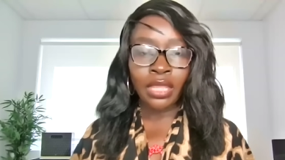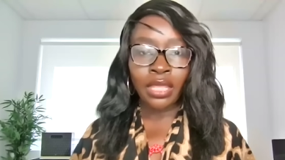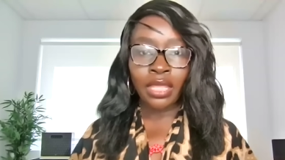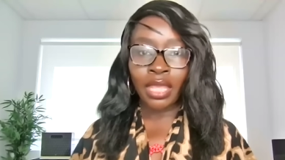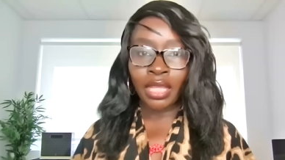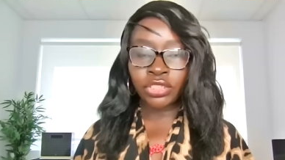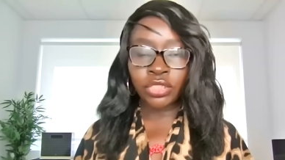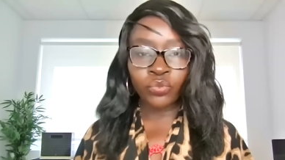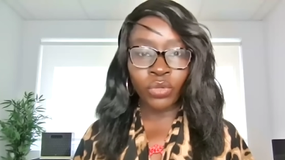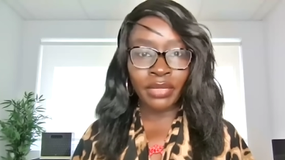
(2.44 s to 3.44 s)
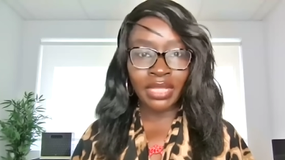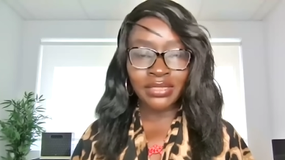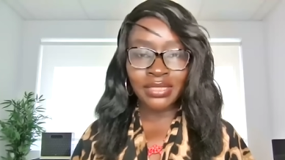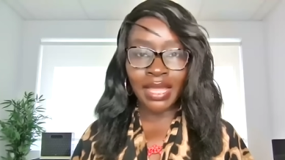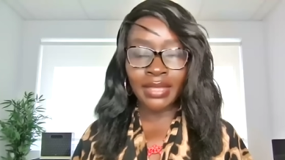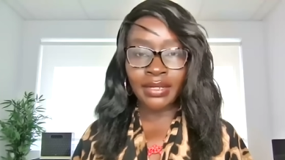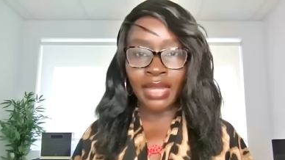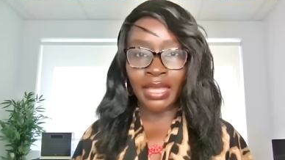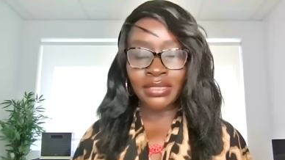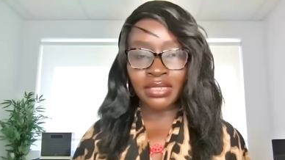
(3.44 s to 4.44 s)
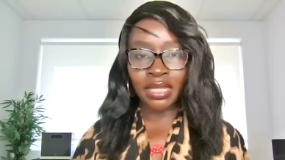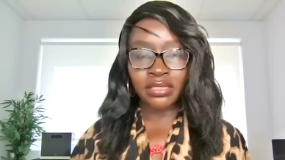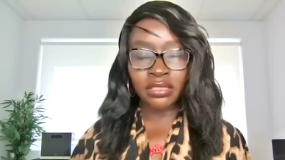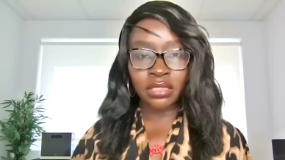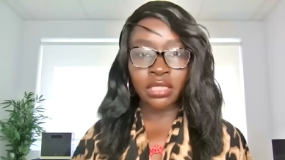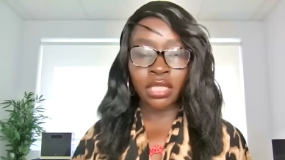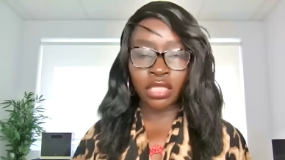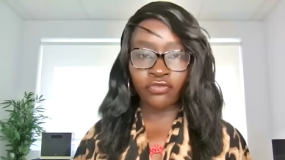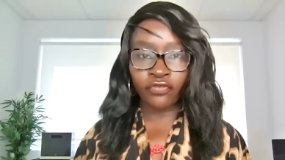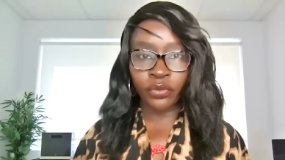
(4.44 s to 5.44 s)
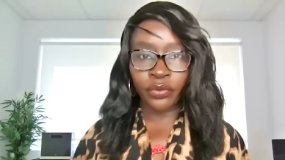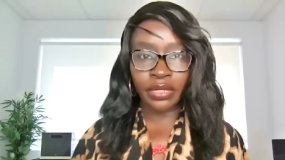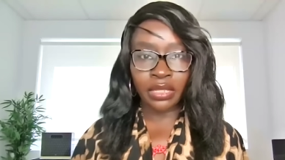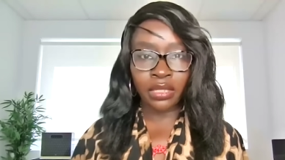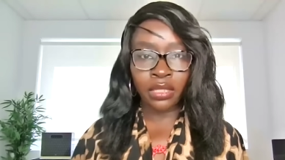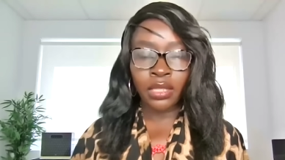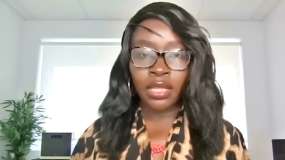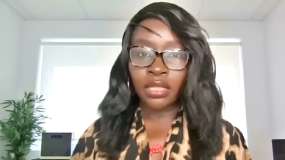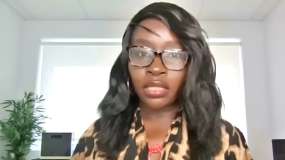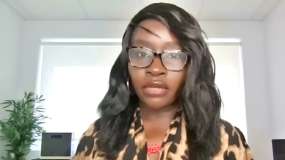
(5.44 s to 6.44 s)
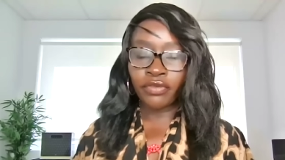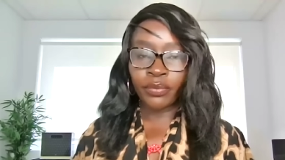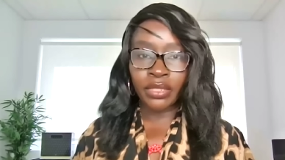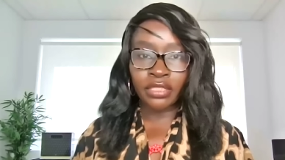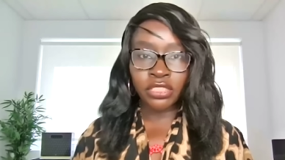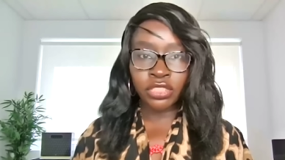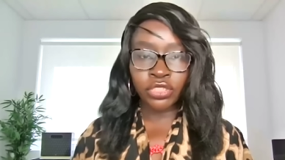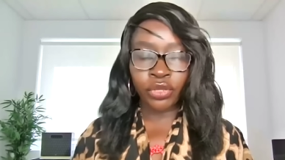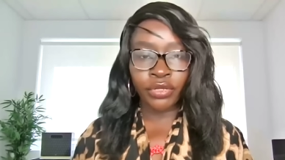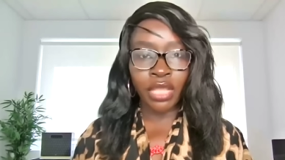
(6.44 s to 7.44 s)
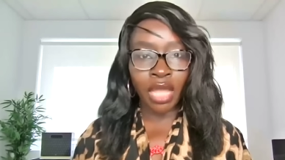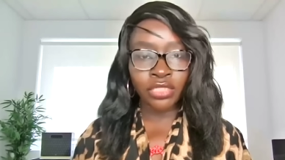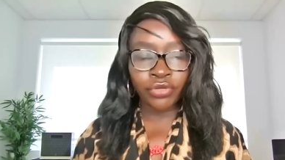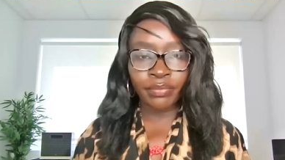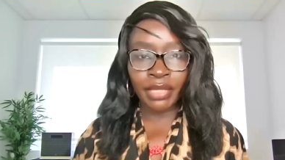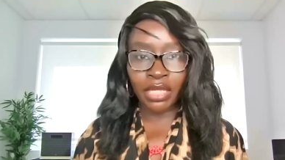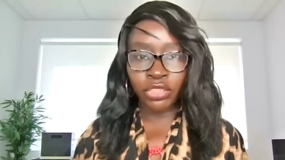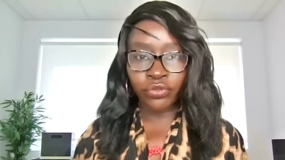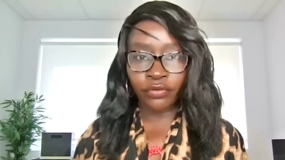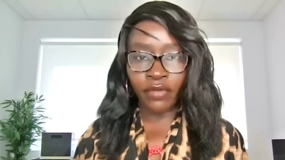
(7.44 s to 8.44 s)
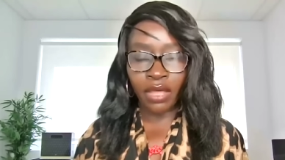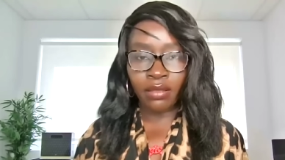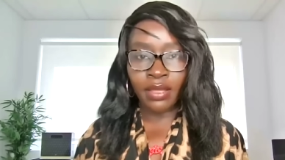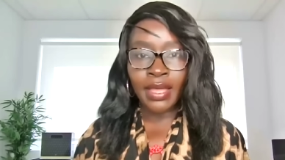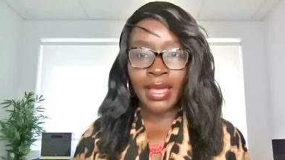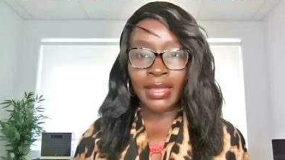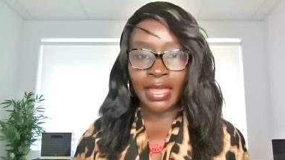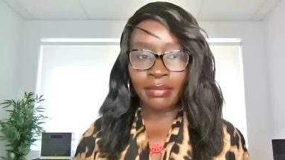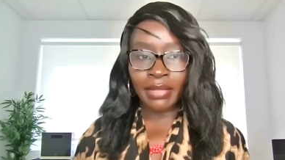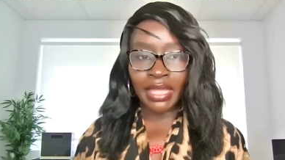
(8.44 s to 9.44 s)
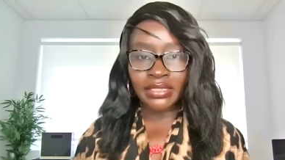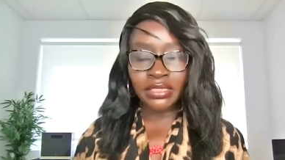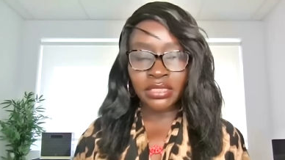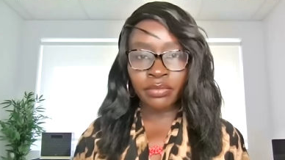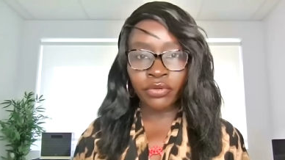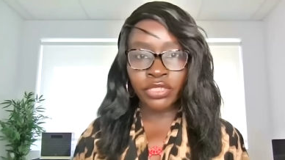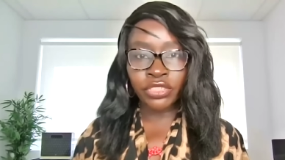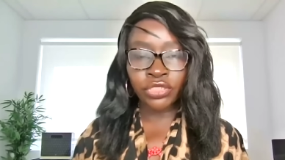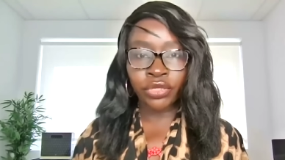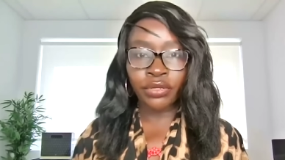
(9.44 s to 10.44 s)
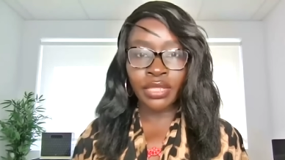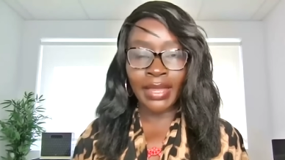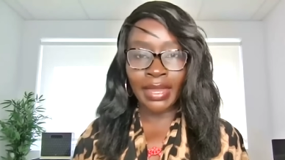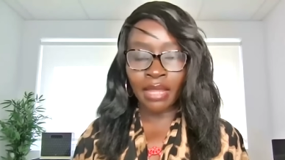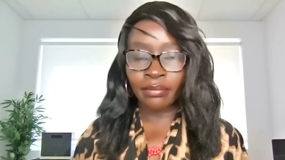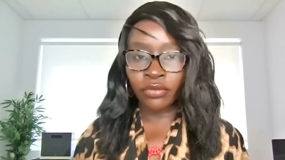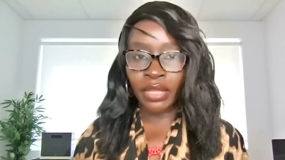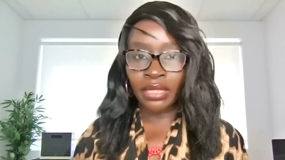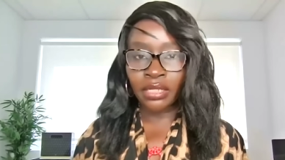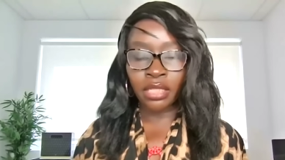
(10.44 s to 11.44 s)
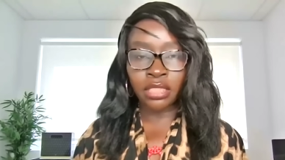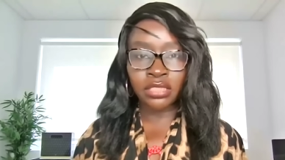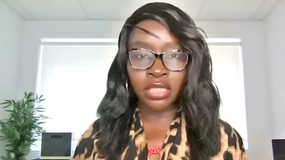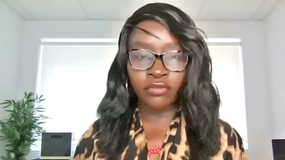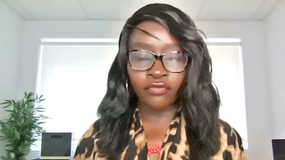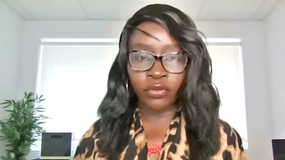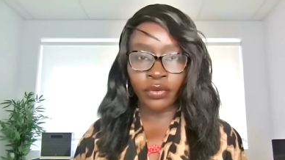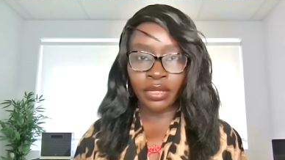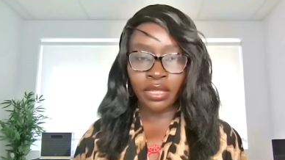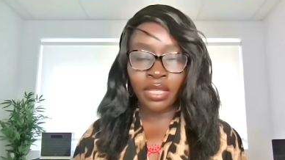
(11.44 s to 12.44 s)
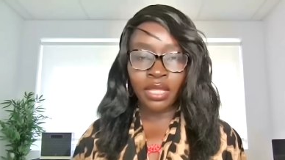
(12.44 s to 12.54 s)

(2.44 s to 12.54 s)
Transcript: A Haitian woman has died in ICE custody in Florida. Hello, everyone. This is attorney Andre McKinney Dorval. I am a licensed immigration attorney. I am located in the state of Florida.